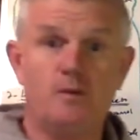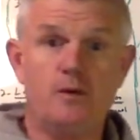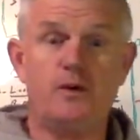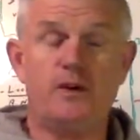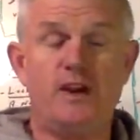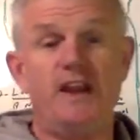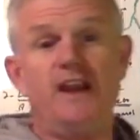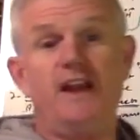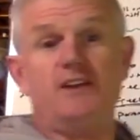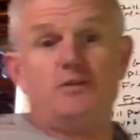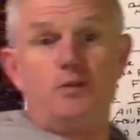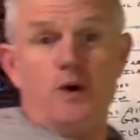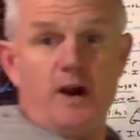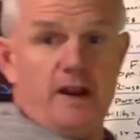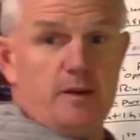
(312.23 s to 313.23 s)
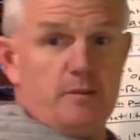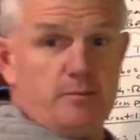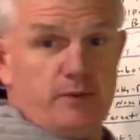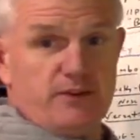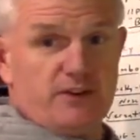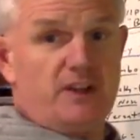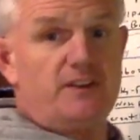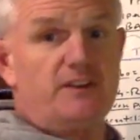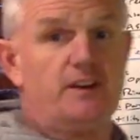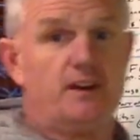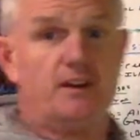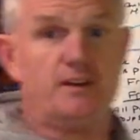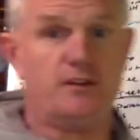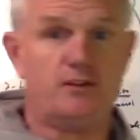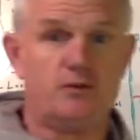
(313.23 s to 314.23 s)
Okay, hence why I'm presenting
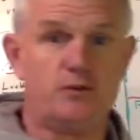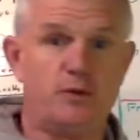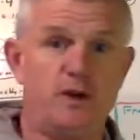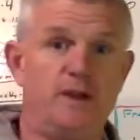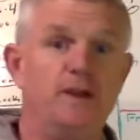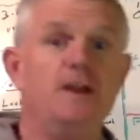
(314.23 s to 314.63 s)
it this way.